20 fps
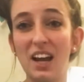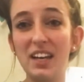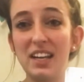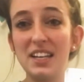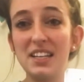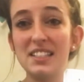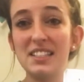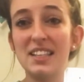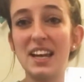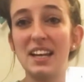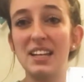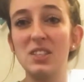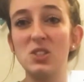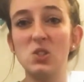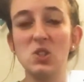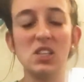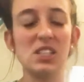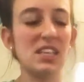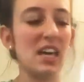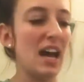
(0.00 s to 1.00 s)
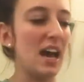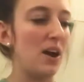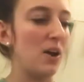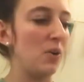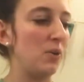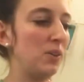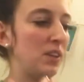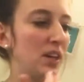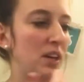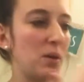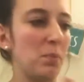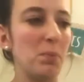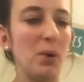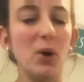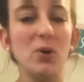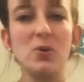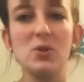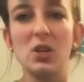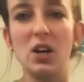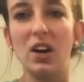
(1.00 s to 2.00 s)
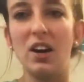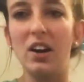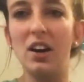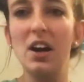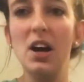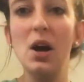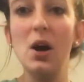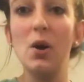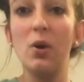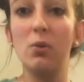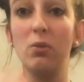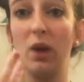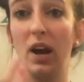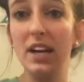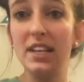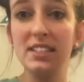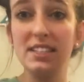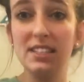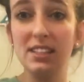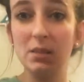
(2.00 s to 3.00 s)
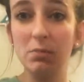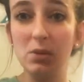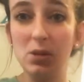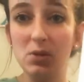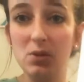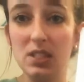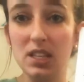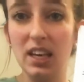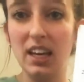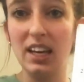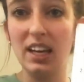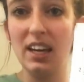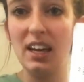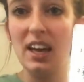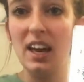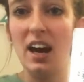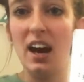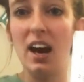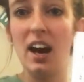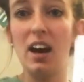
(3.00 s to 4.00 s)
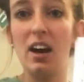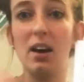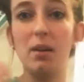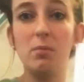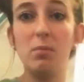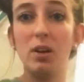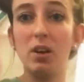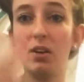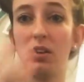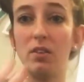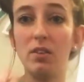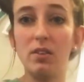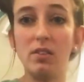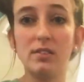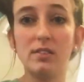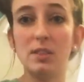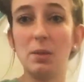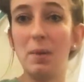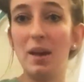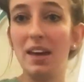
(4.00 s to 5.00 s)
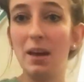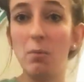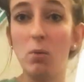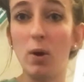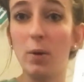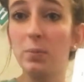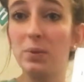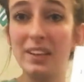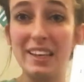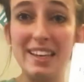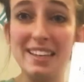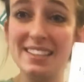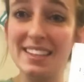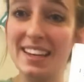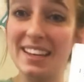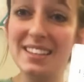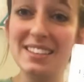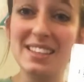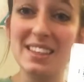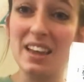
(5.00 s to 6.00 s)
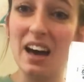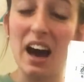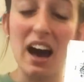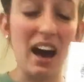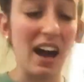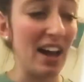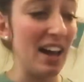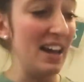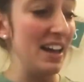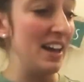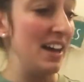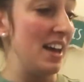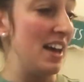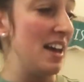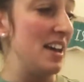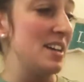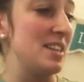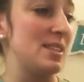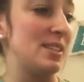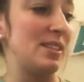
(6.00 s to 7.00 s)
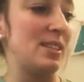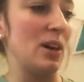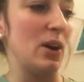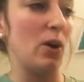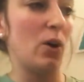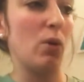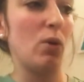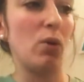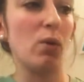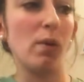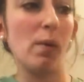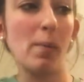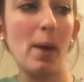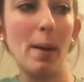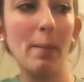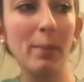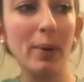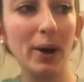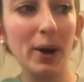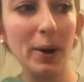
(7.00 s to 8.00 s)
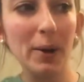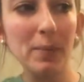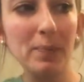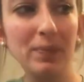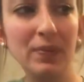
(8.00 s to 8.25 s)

is. That is just how the composer writes the music to make it more pleasing to the eye. So remember